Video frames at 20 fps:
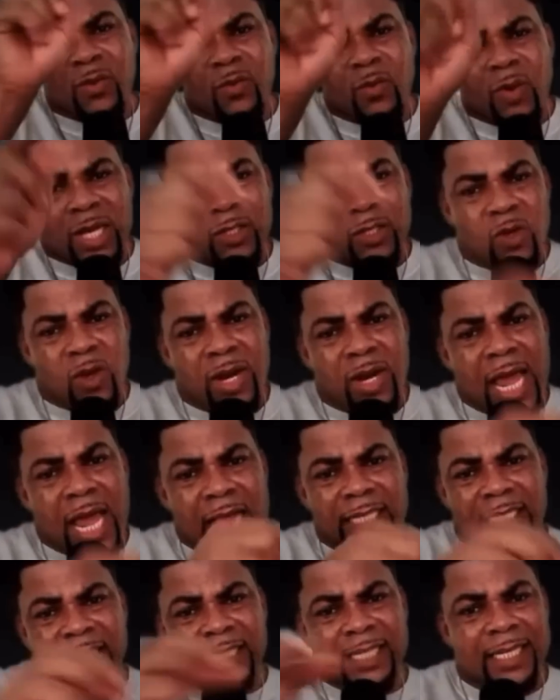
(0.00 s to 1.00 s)
Was sorry I
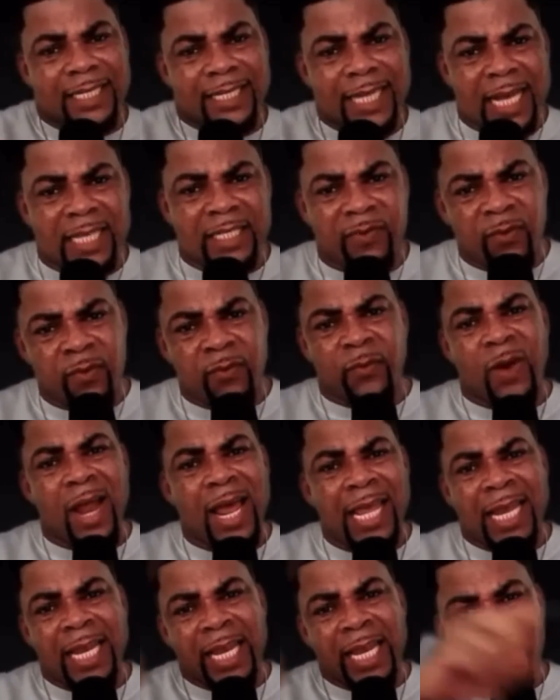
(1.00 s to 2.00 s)
share tax for
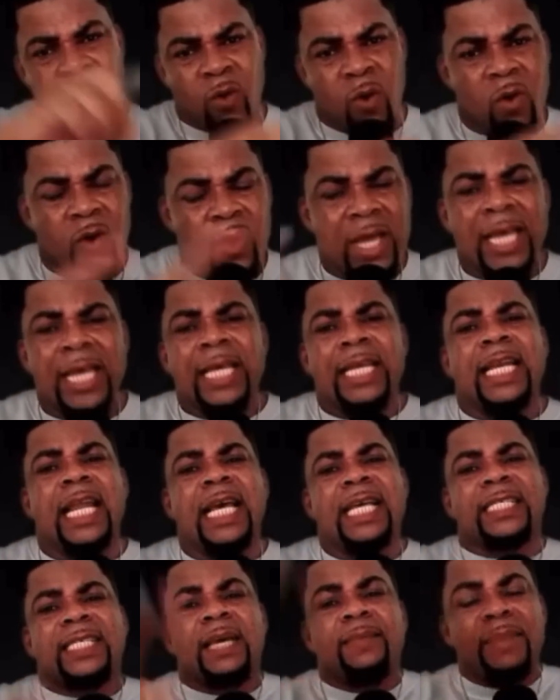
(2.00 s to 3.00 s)
Friday deco. Na
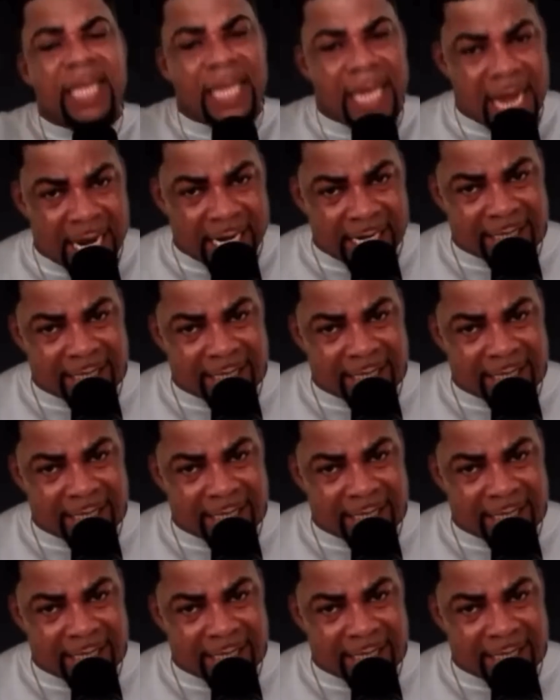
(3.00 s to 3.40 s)
sem nyina